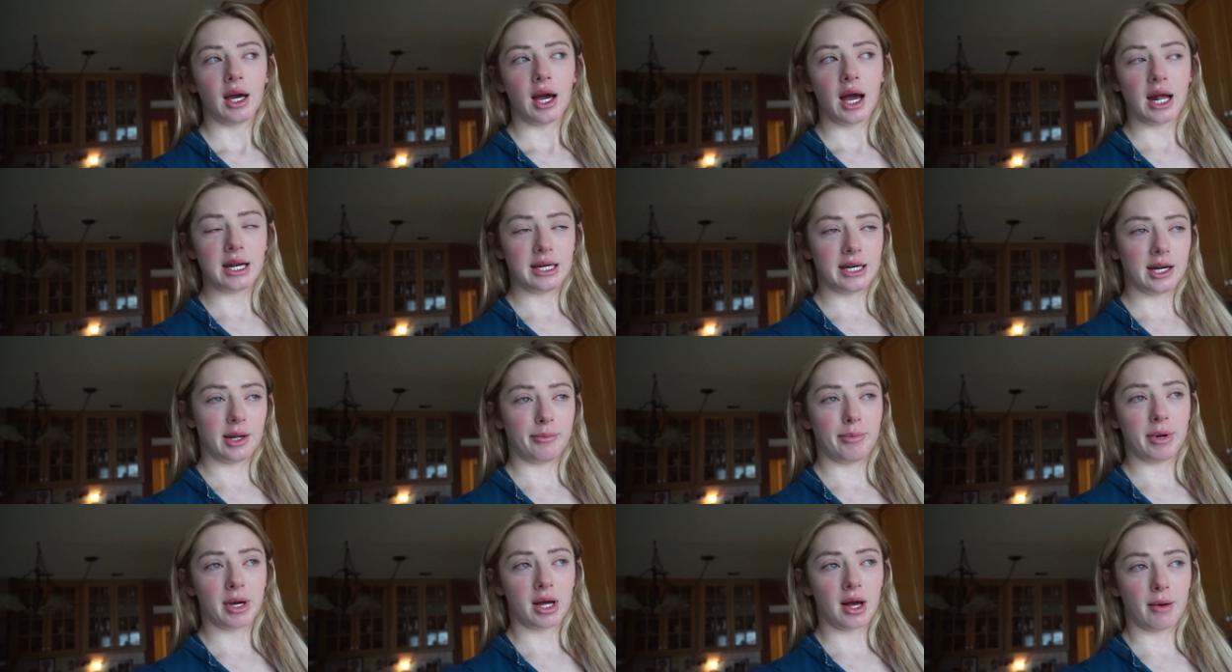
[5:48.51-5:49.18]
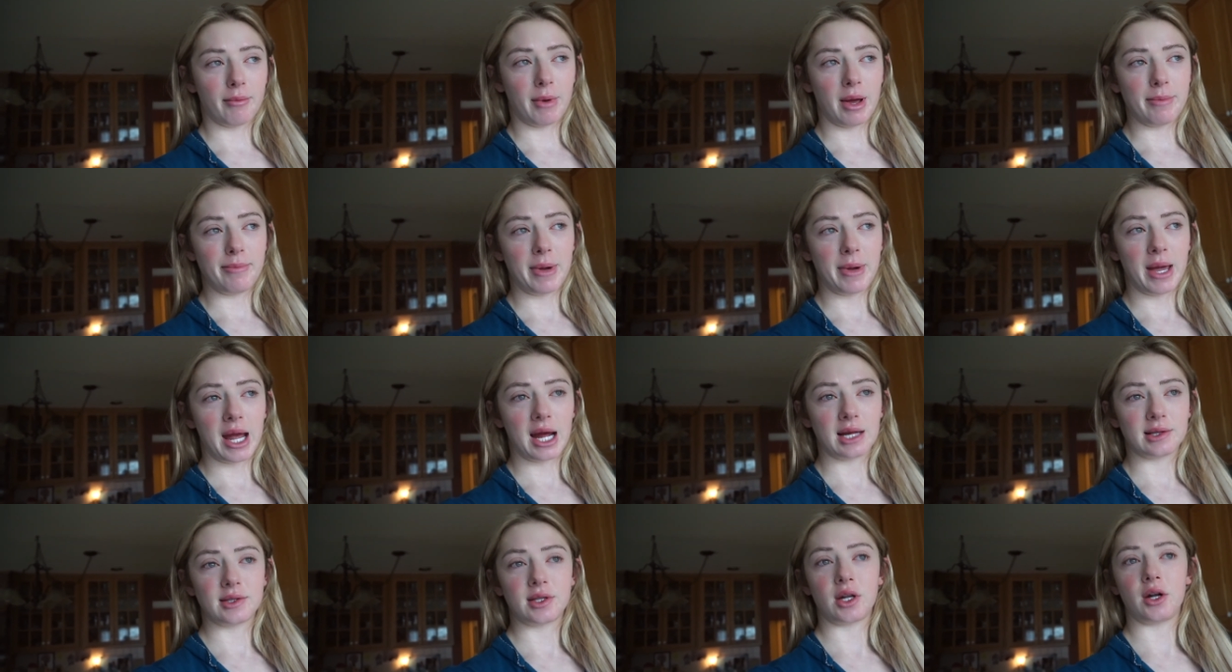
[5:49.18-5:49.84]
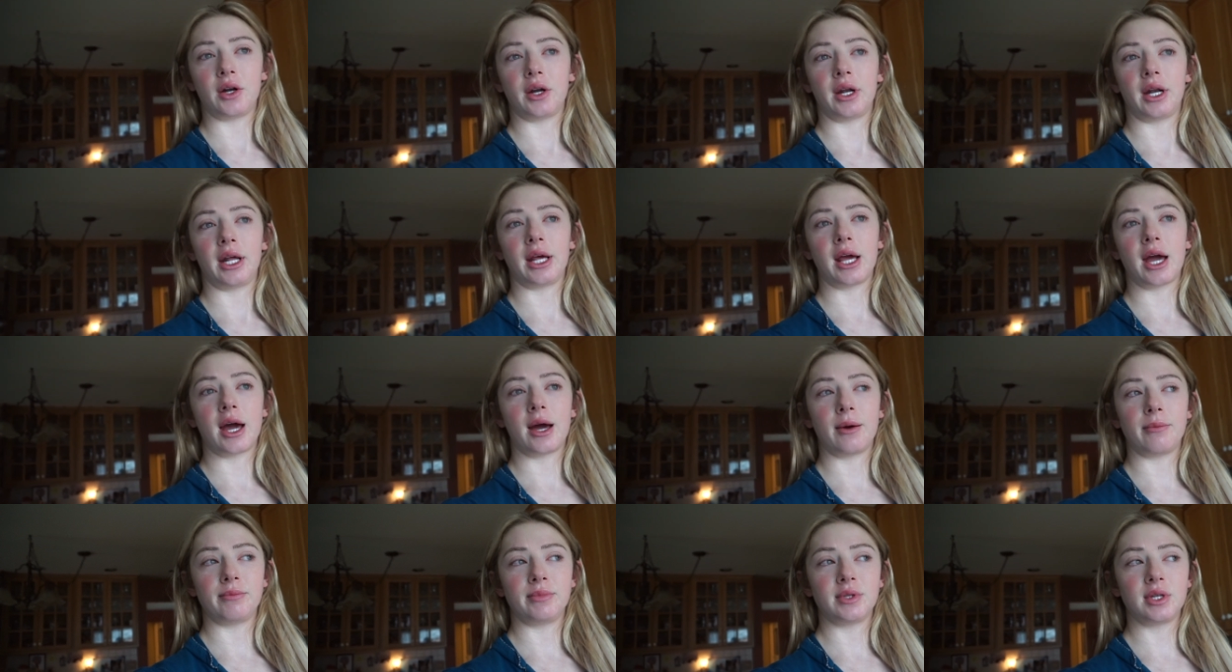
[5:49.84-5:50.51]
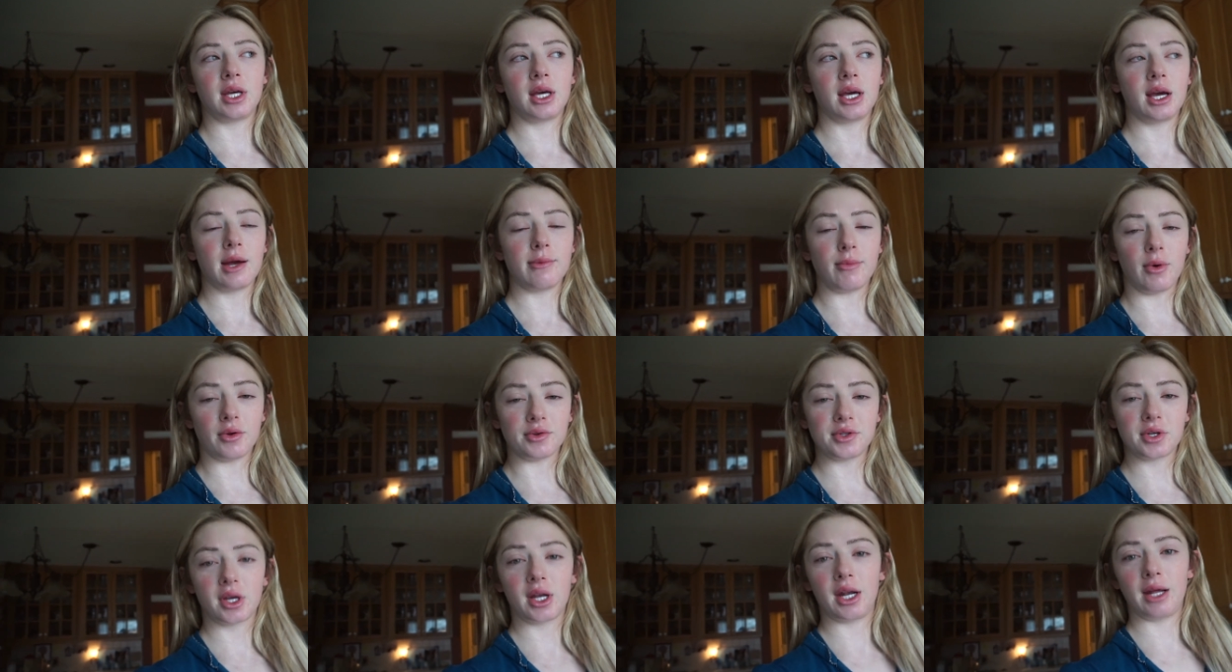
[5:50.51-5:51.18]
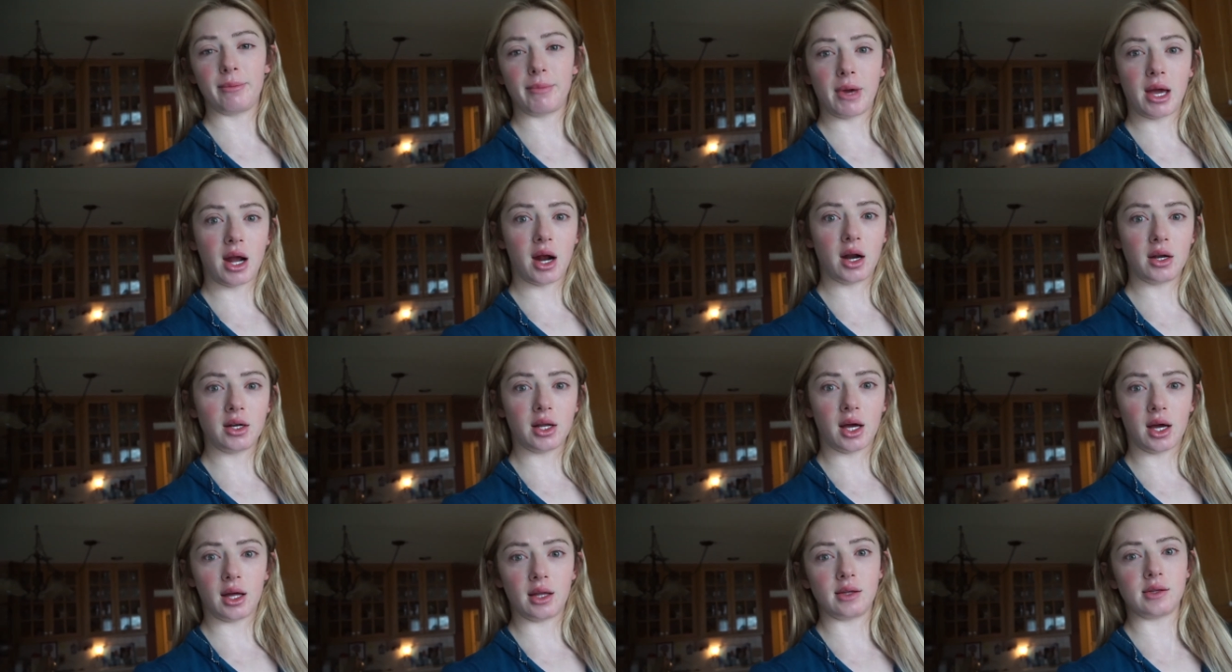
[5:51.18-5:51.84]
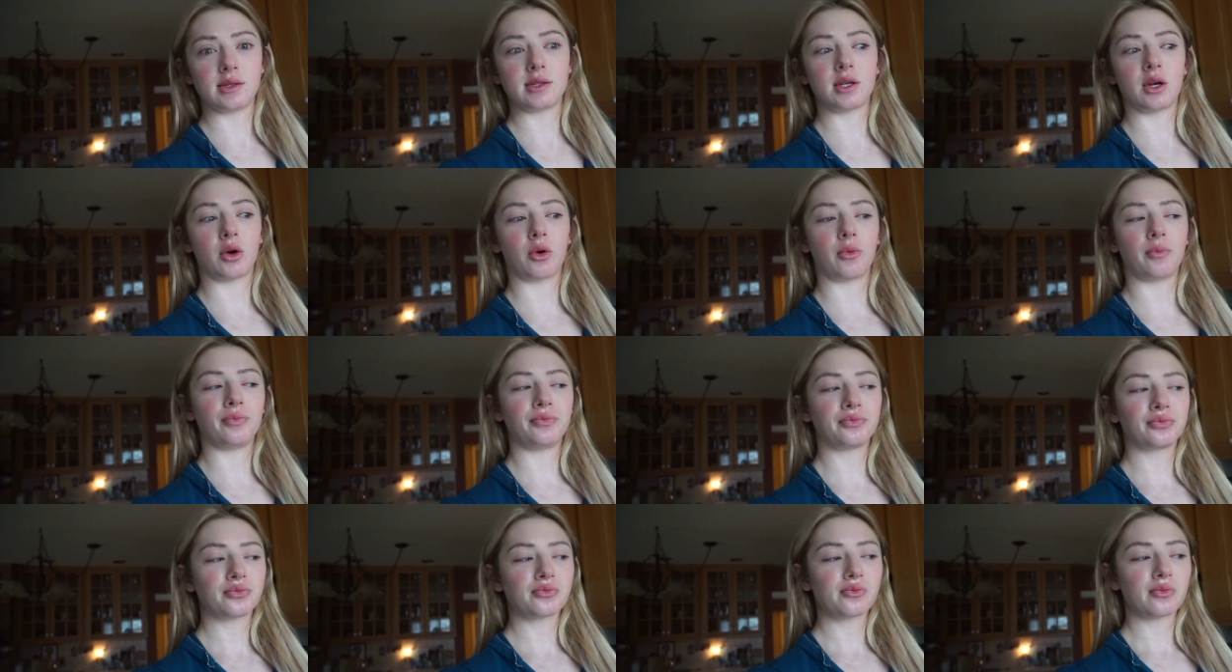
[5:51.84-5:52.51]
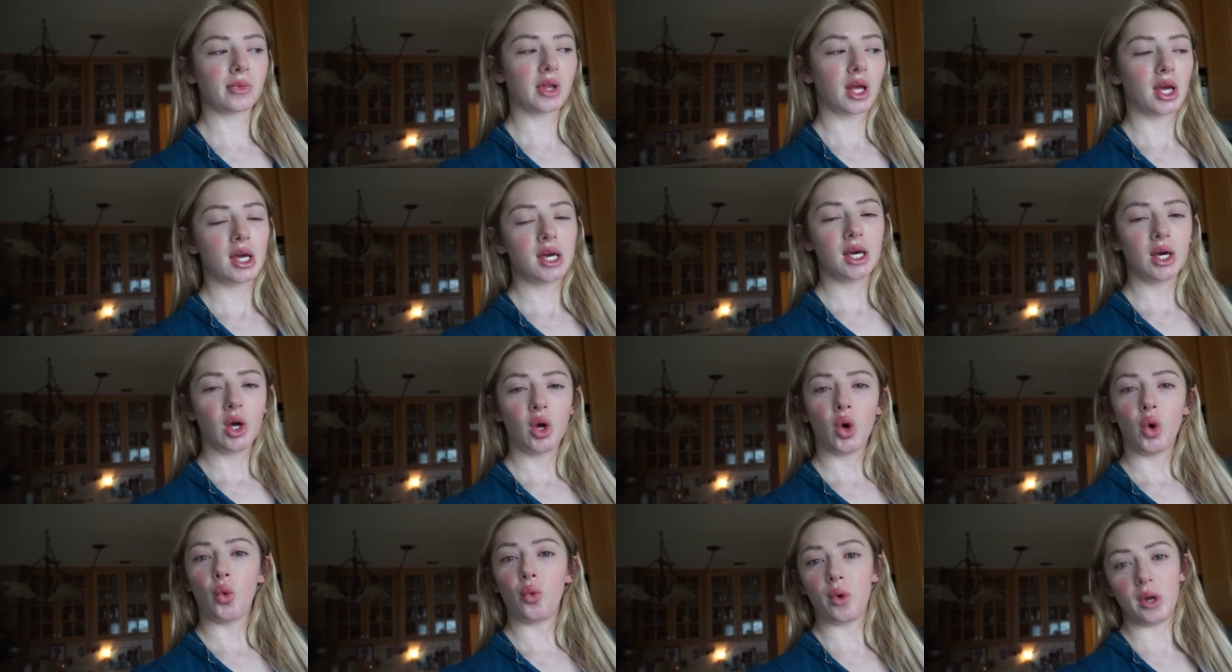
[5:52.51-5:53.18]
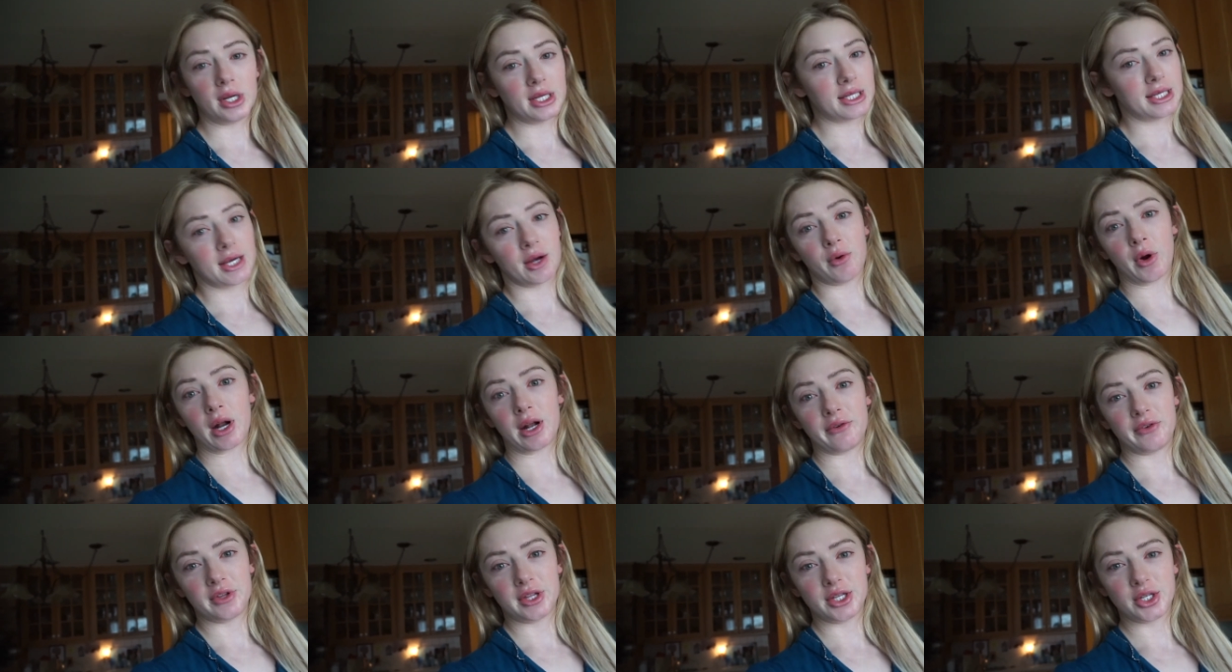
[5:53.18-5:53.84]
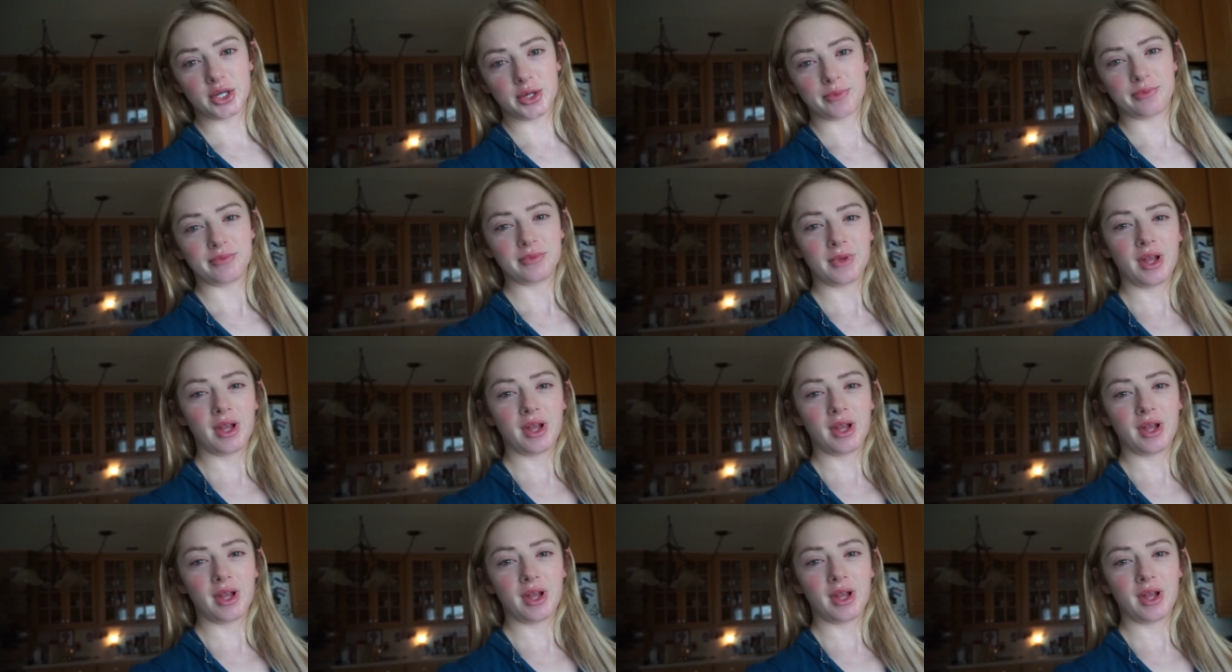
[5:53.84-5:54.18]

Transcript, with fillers: I need to pick up my pants that are getting hemmed. I'm also getting my hair done, so we need to get ready for the gym.